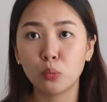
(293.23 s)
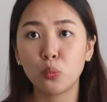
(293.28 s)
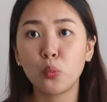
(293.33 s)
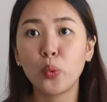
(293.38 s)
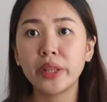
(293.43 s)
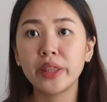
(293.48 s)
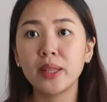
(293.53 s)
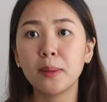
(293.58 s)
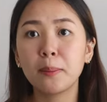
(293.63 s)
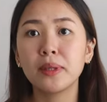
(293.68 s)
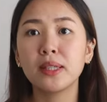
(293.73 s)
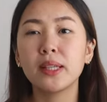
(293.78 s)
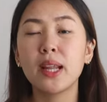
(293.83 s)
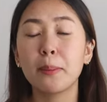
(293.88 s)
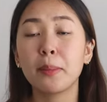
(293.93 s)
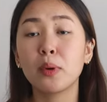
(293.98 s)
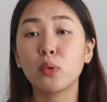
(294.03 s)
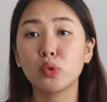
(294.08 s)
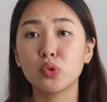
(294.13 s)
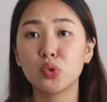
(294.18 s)
when the
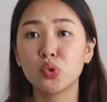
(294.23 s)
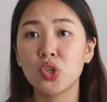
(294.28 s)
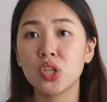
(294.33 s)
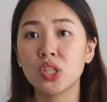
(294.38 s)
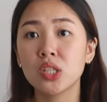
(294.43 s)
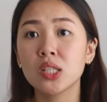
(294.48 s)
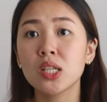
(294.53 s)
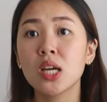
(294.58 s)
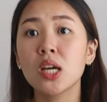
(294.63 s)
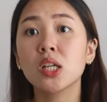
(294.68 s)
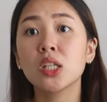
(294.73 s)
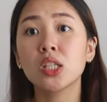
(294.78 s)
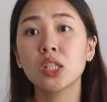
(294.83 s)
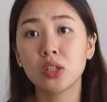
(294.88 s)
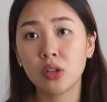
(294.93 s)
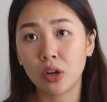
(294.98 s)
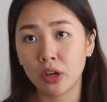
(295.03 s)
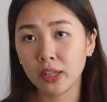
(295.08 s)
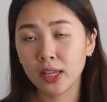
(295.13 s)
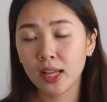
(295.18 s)
pandemic was just
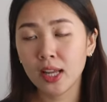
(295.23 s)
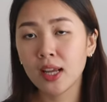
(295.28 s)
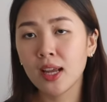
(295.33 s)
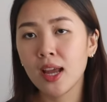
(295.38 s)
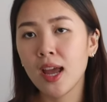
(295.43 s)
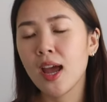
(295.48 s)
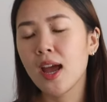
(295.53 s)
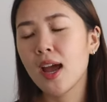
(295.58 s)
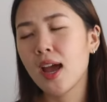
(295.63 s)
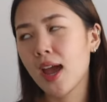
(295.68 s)
starting,